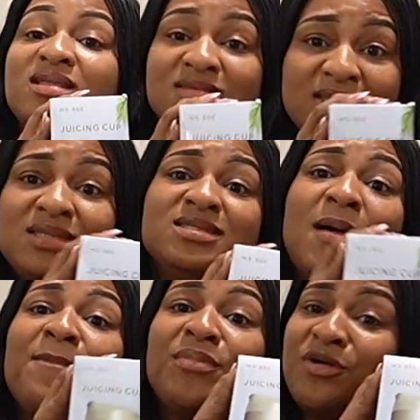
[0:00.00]
this is
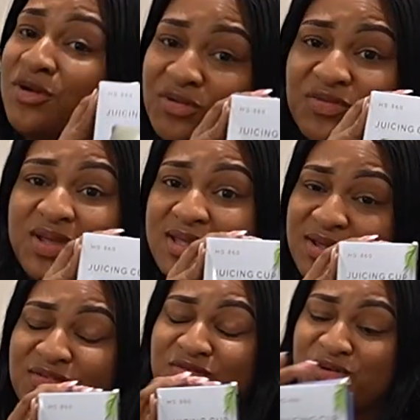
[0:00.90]
a perfect
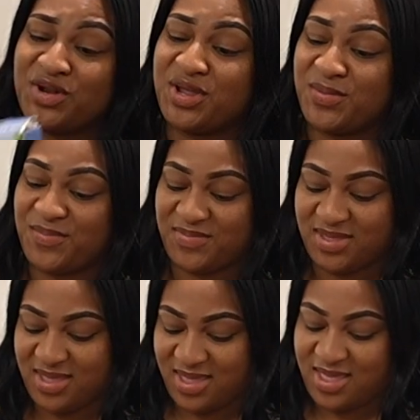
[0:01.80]
gift for him.
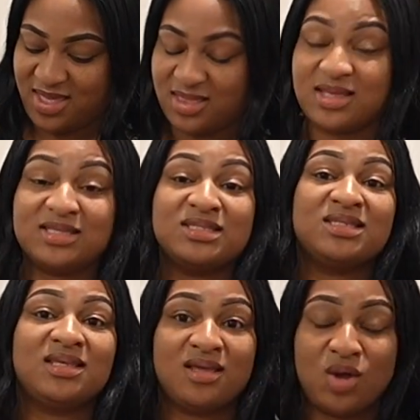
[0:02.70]

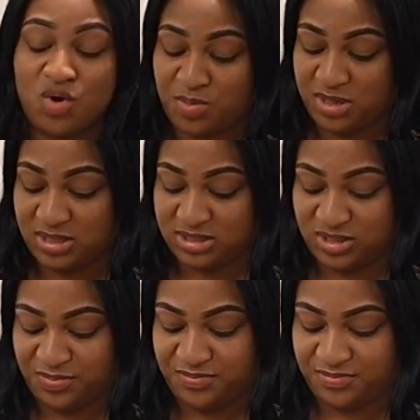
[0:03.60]
Let's open this up.